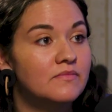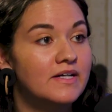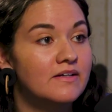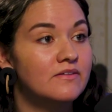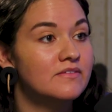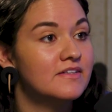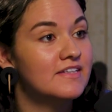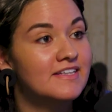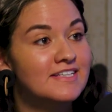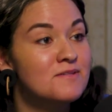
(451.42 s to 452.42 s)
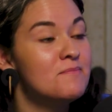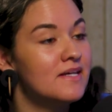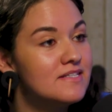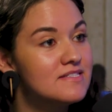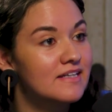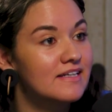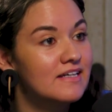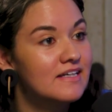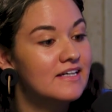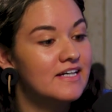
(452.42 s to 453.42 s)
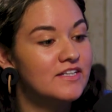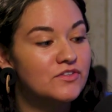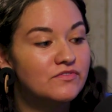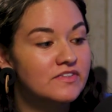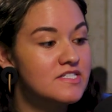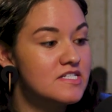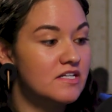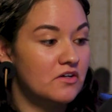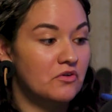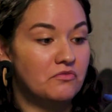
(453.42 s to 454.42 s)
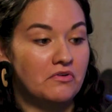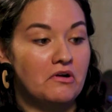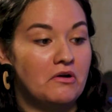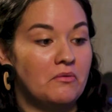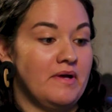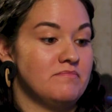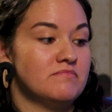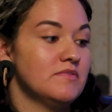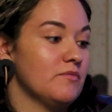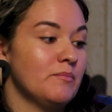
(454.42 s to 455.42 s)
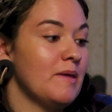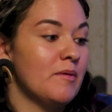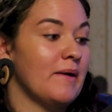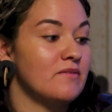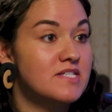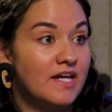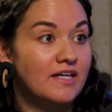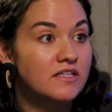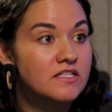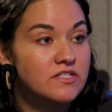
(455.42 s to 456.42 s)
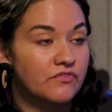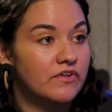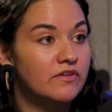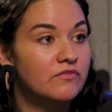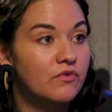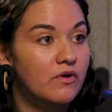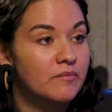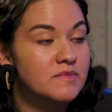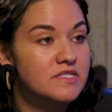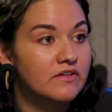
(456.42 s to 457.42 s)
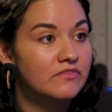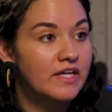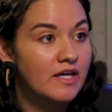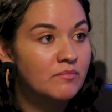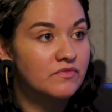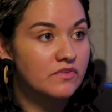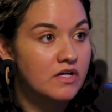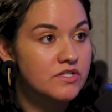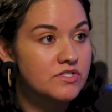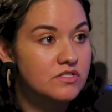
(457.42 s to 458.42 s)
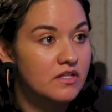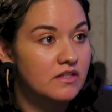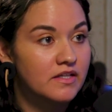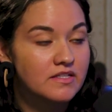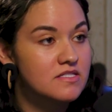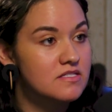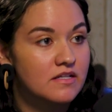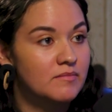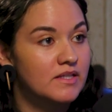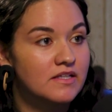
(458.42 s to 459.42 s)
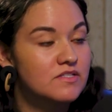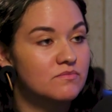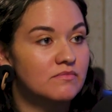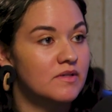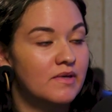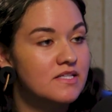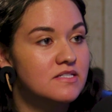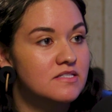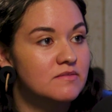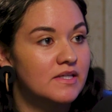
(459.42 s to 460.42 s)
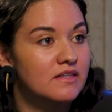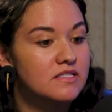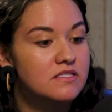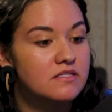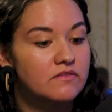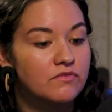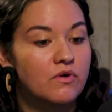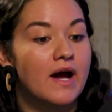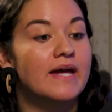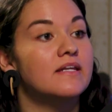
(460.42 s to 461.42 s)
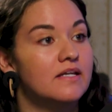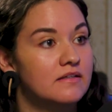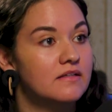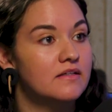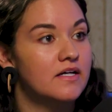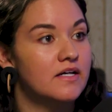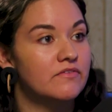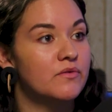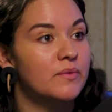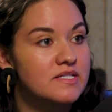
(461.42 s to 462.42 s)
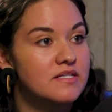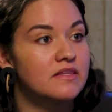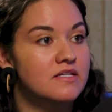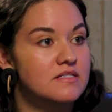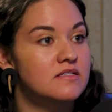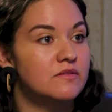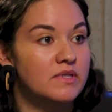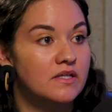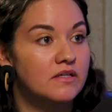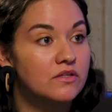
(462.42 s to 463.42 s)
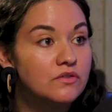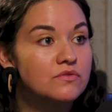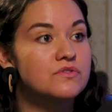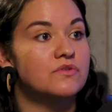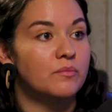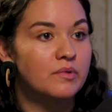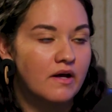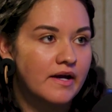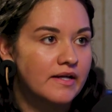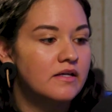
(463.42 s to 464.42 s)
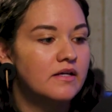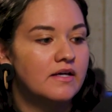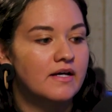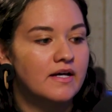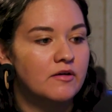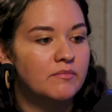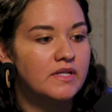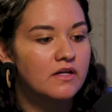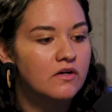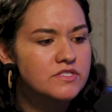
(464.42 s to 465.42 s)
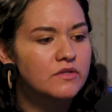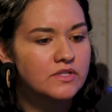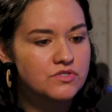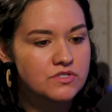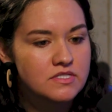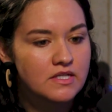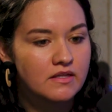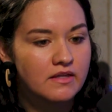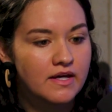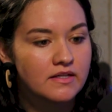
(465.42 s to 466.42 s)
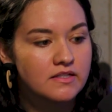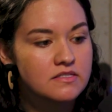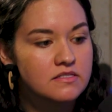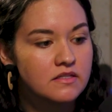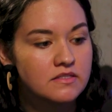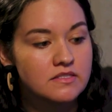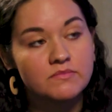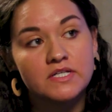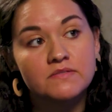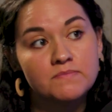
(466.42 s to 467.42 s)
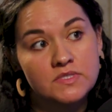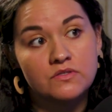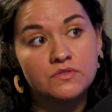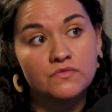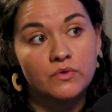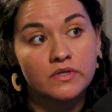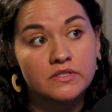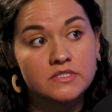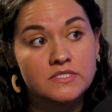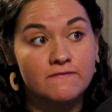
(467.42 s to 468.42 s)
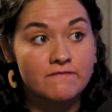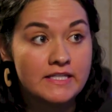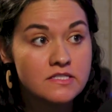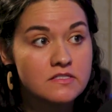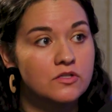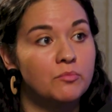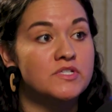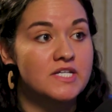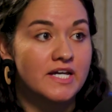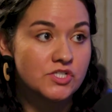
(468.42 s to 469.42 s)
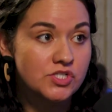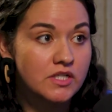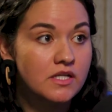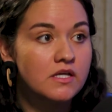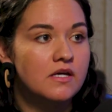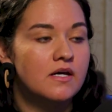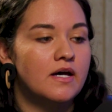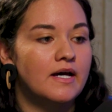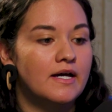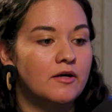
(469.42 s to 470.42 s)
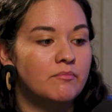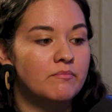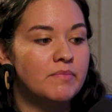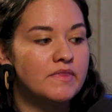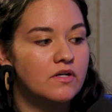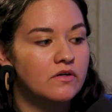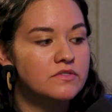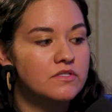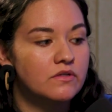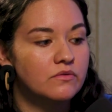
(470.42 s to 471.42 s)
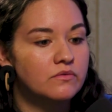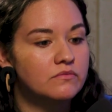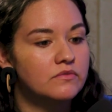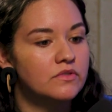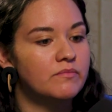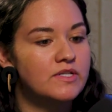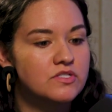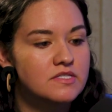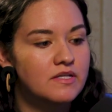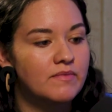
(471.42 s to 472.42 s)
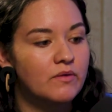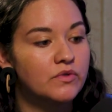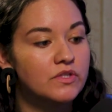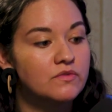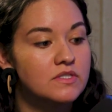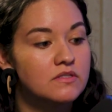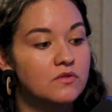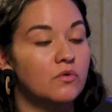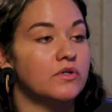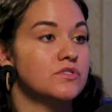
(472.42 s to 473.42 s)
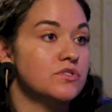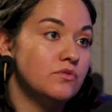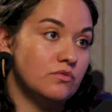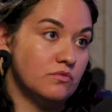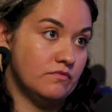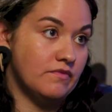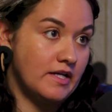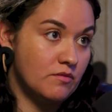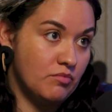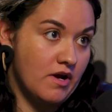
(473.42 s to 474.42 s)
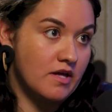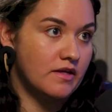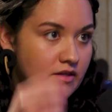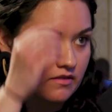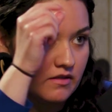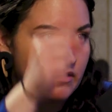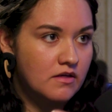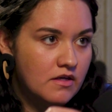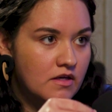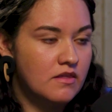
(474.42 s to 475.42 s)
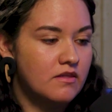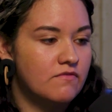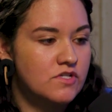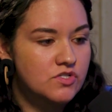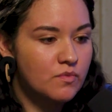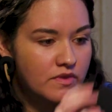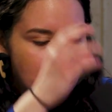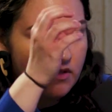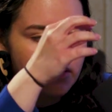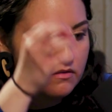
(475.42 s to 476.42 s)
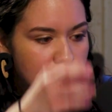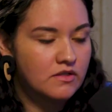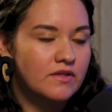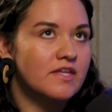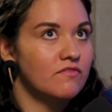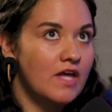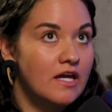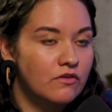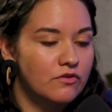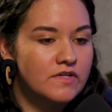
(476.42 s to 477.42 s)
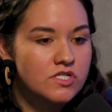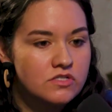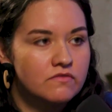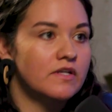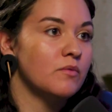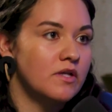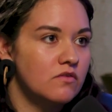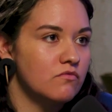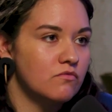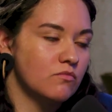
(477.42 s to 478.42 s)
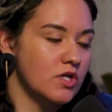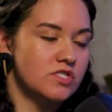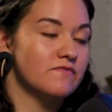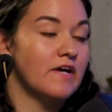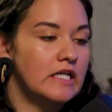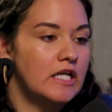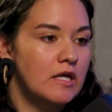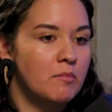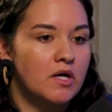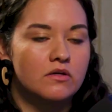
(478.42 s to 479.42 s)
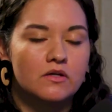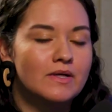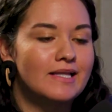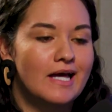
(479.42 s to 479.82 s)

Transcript: Wow, that's amazing. And you've listed over what maybe about 10 different forms of camouflage and that's I mean that's amazing to me the the variety yeah. of the ways that this could be used or applied. Um, and also interesting that it's sometimes used for defense, you know, protection, um, but then also you mentioned some that will use it in order to find prey, like the the fish with the you know I think of the anglerfish. Anyone watches Finding Nemo, you know, yeah.